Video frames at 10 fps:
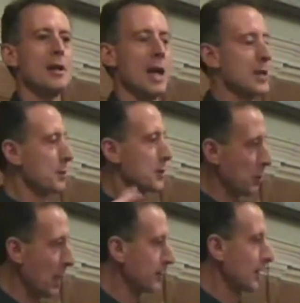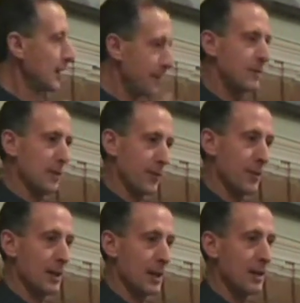yes, we do have to live
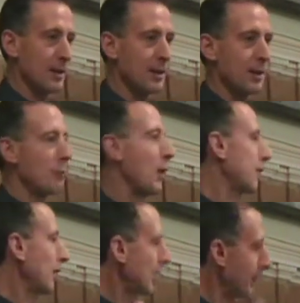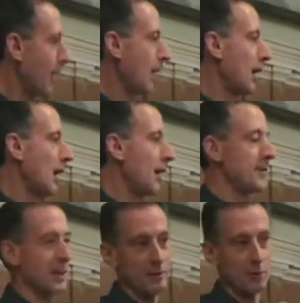differently, we have to live our
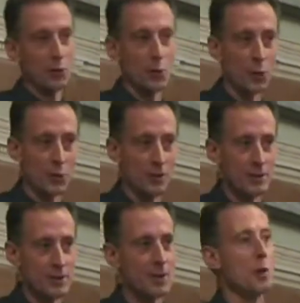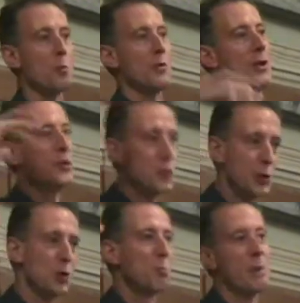lives in concordance with the
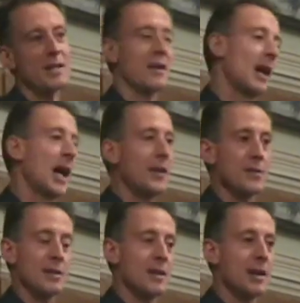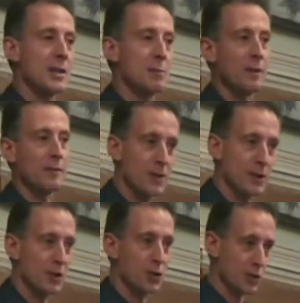new, better kind of society we
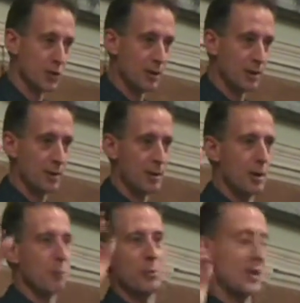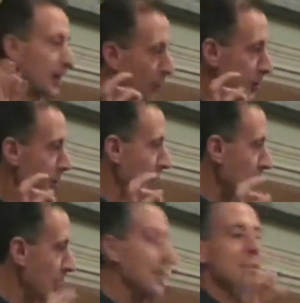envisage, but that
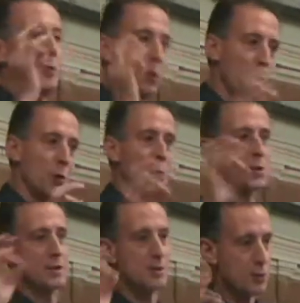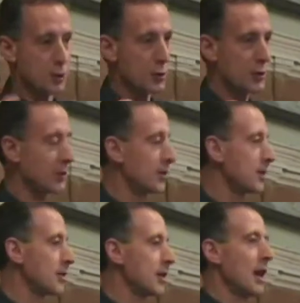ultimately it's laws,
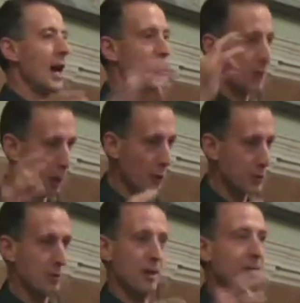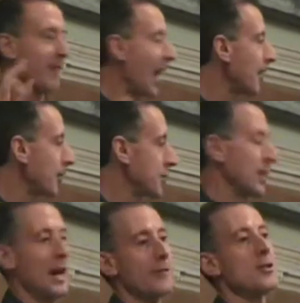institutions, and culture and values
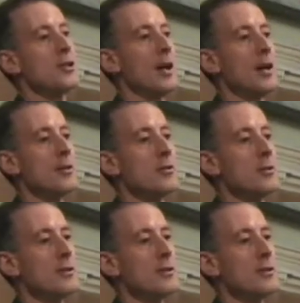that have to change.